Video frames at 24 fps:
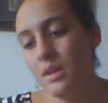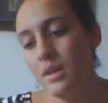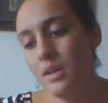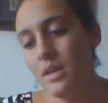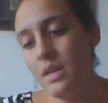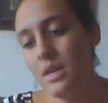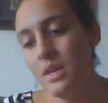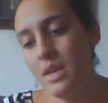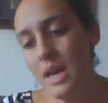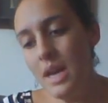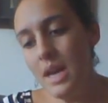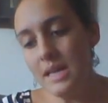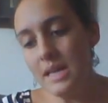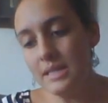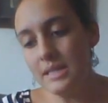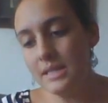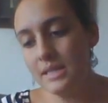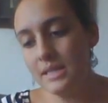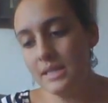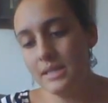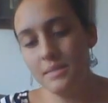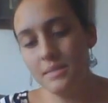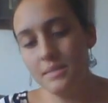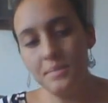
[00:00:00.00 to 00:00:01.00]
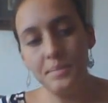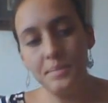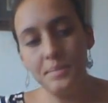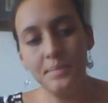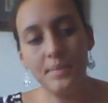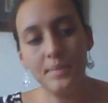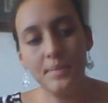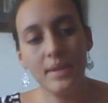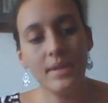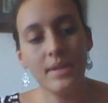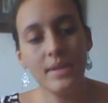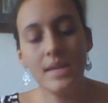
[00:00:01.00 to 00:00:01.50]
yes,
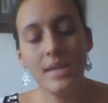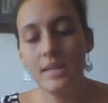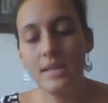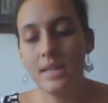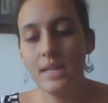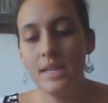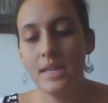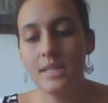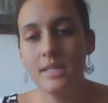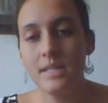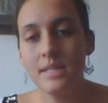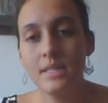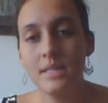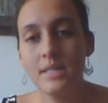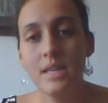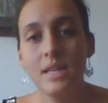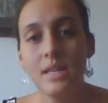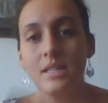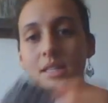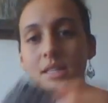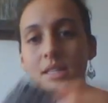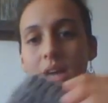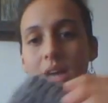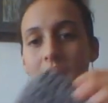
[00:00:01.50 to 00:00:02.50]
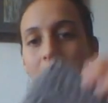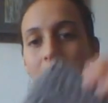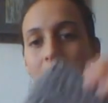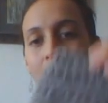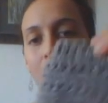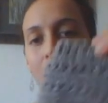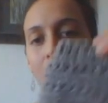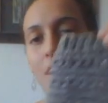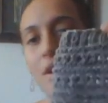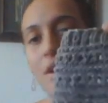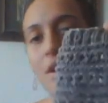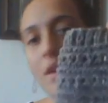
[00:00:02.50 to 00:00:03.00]
I think that is the
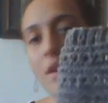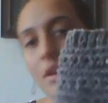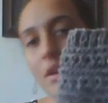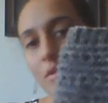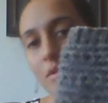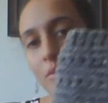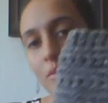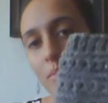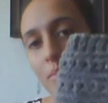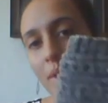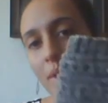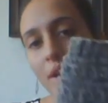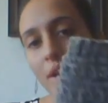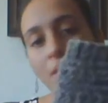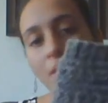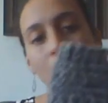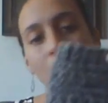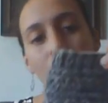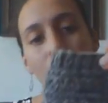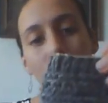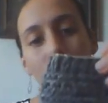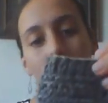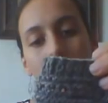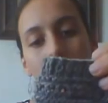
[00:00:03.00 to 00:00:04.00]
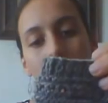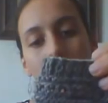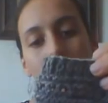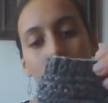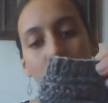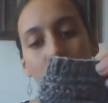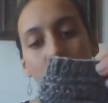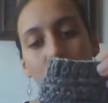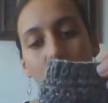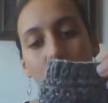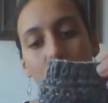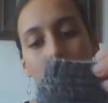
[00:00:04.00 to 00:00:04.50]
entirety of my yarn
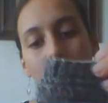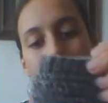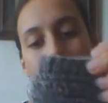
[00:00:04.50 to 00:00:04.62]
review for